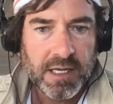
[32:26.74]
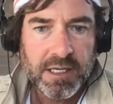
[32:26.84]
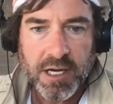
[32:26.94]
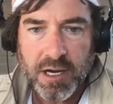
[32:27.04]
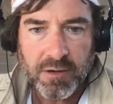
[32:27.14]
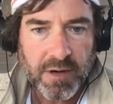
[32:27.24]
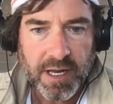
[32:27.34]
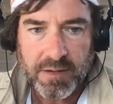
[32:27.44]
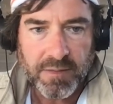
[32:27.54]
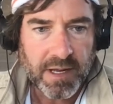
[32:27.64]
you know
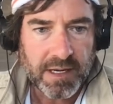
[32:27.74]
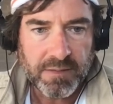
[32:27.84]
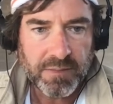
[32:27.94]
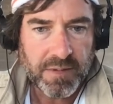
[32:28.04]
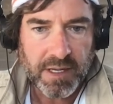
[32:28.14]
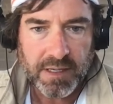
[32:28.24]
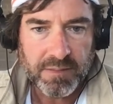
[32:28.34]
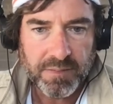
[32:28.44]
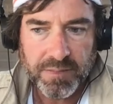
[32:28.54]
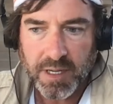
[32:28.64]
and and
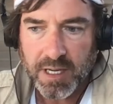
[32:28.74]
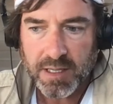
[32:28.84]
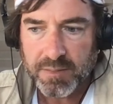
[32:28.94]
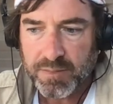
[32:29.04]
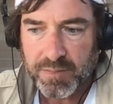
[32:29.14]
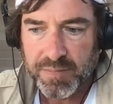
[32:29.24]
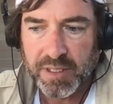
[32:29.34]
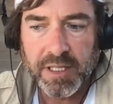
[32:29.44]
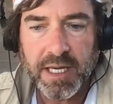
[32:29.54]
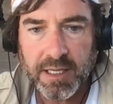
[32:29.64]
and um,
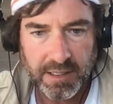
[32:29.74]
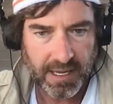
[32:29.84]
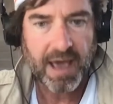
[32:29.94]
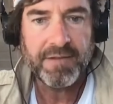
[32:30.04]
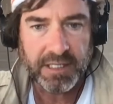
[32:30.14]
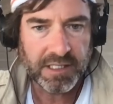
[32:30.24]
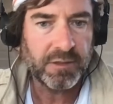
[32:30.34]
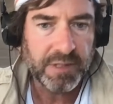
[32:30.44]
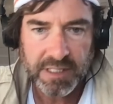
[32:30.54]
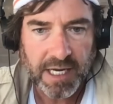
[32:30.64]
billing having to
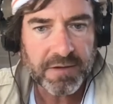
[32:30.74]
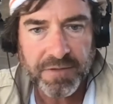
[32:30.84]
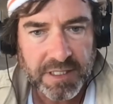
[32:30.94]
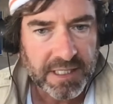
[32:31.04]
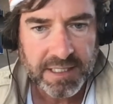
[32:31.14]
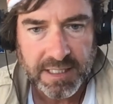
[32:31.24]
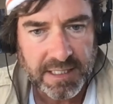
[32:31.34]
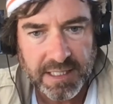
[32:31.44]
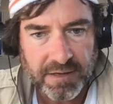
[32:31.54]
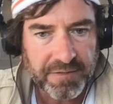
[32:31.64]
do with site visits and
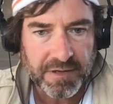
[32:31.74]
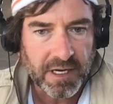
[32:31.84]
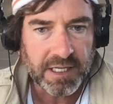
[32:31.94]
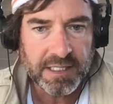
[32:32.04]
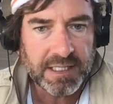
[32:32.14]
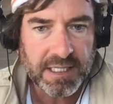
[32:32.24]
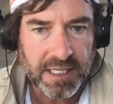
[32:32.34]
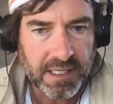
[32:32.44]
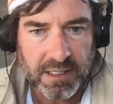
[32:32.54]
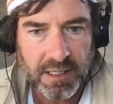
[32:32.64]
stuff and
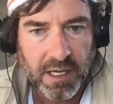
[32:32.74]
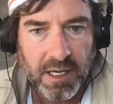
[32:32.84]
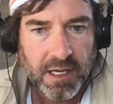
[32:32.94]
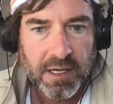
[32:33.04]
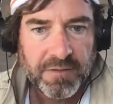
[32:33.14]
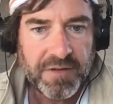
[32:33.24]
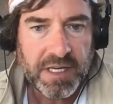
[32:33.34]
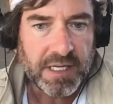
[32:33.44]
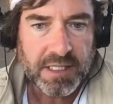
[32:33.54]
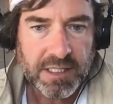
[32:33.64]
unseen
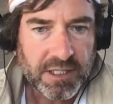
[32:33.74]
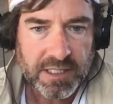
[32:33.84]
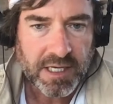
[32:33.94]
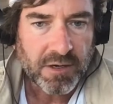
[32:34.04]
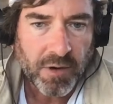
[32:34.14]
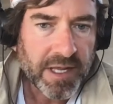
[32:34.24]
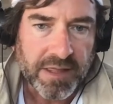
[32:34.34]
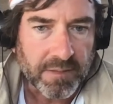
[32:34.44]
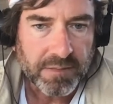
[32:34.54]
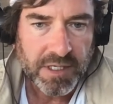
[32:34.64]
fees just annoyed
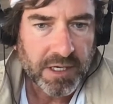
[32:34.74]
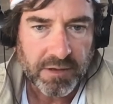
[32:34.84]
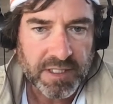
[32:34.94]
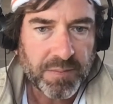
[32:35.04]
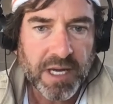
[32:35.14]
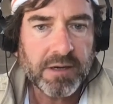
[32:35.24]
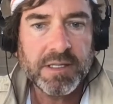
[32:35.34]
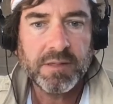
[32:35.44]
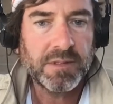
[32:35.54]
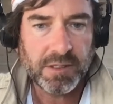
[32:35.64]
them you know it's better
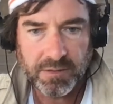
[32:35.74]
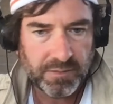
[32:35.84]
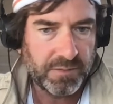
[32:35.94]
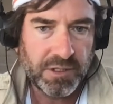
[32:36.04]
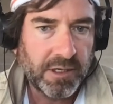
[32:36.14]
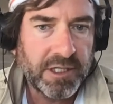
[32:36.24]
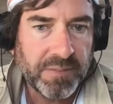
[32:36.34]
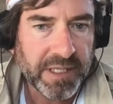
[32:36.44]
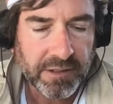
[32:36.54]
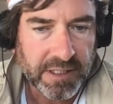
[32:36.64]
to to charge a
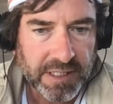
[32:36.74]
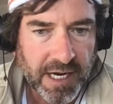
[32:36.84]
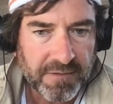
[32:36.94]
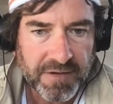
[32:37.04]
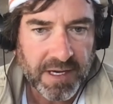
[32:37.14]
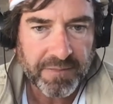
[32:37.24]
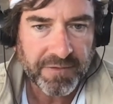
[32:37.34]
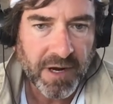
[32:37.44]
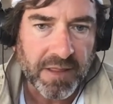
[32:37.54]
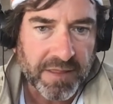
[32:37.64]
bigger design fee up
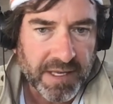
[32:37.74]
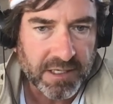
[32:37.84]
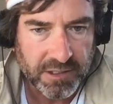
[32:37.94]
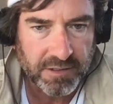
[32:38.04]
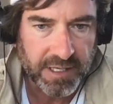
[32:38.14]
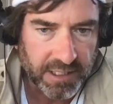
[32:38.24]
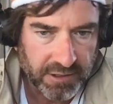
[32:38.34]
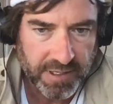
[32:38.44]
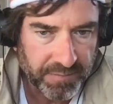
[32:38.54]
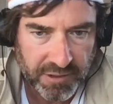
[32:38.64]
front than than
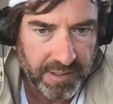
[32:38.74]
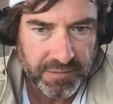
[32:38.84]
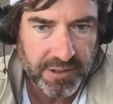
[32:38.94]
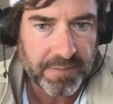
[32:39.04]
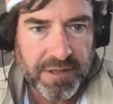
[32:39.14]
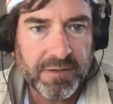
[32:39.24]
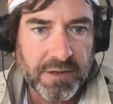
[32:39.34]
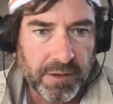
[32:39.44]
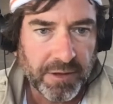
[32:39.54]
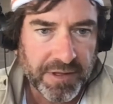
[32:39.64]
drip drip drip through
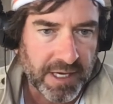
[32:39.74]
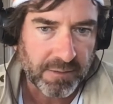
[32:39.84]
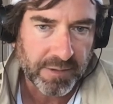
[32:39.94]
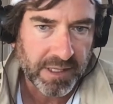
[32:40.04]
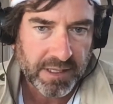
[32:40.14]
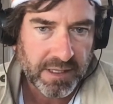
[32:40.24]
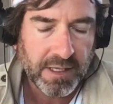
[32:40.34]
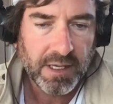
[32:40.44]
the whole thing with